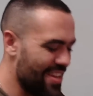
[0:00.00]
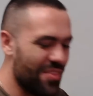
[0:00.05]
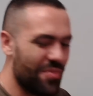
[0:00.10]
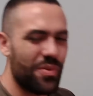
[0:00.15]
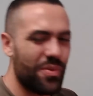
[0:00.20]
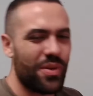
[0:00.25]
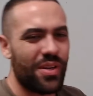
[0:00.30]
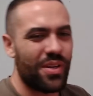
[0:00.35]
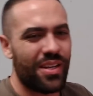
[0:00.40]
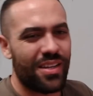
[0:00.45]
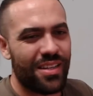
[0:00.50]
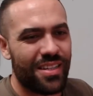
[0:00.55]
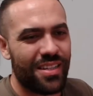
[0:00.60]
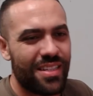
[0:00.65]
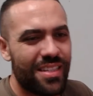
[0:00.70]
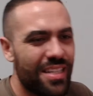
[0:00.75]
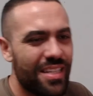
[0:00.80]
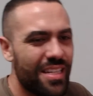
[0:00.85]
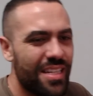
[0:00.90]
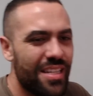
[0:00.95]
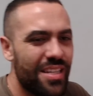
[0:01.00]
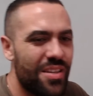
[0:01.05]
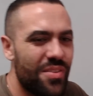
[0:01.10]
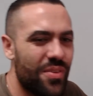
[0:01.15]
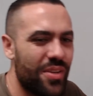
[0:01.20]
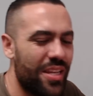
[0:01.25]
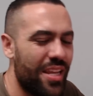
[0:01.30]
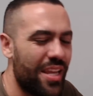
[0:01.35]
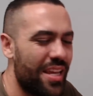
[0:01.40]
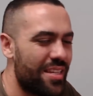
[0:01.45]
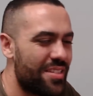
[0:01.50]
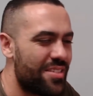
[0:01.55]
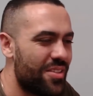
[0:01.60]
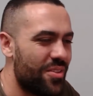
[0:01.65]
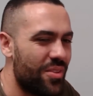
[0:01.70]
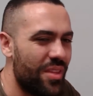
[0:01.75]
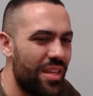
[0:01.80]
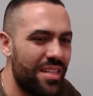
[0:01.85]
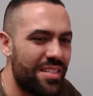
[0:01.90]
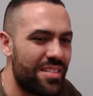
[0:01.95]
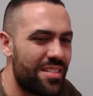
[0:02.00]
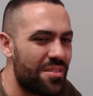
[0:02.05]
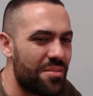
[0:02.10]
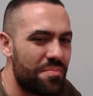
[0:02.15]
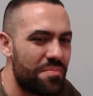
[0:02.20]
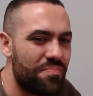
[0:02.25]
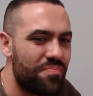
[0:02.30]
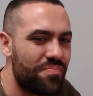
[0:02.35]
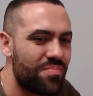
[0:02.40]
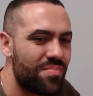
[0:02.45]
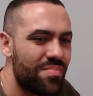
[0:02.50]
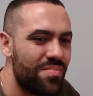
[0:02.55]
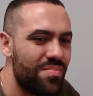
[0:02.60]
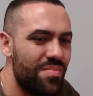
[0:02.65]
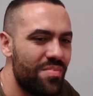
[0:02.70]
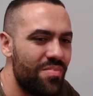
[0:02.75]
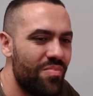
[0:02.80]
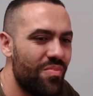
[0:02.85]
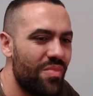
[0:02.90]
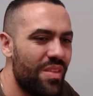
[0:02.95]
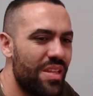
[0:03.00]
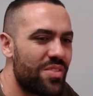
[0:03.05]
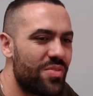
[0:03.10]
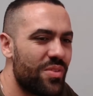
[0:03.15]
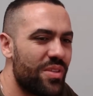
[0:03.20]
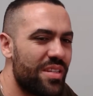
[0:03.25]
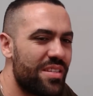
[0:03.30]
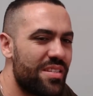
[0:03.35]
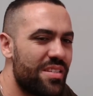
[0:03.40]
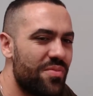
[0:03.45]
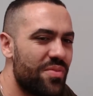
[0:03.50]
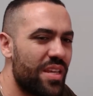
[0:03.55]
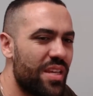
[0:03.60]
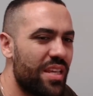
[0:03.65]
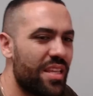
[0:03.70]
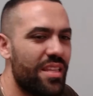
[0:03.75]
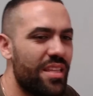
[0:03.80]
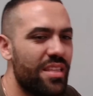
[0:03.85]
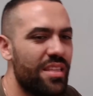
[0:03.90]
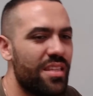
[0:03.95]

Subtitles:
But yeah, so that's really something.